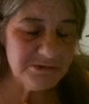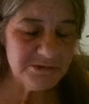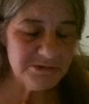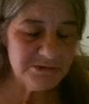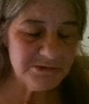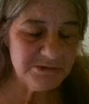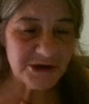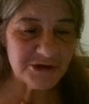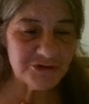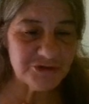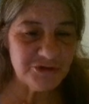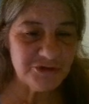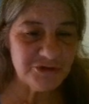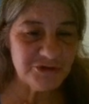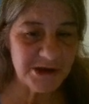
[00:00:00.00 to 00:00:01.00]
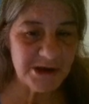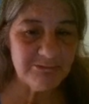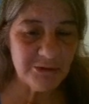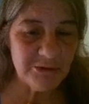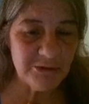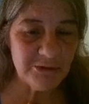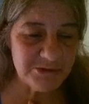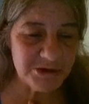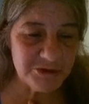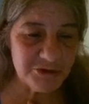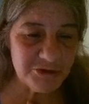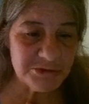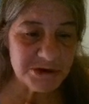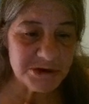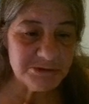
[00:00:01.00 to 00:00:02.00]
section that I'm going to be
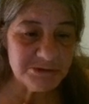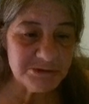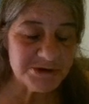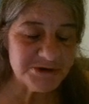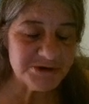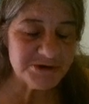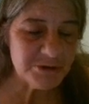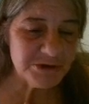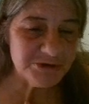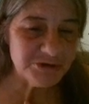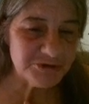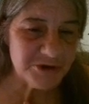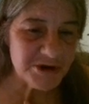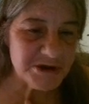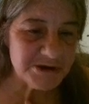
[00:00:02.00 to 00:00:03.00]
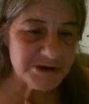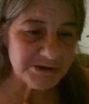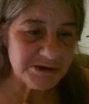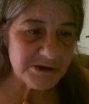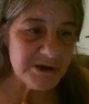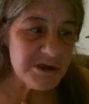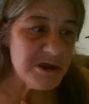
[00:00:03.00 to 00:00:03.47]
doing when this one's done.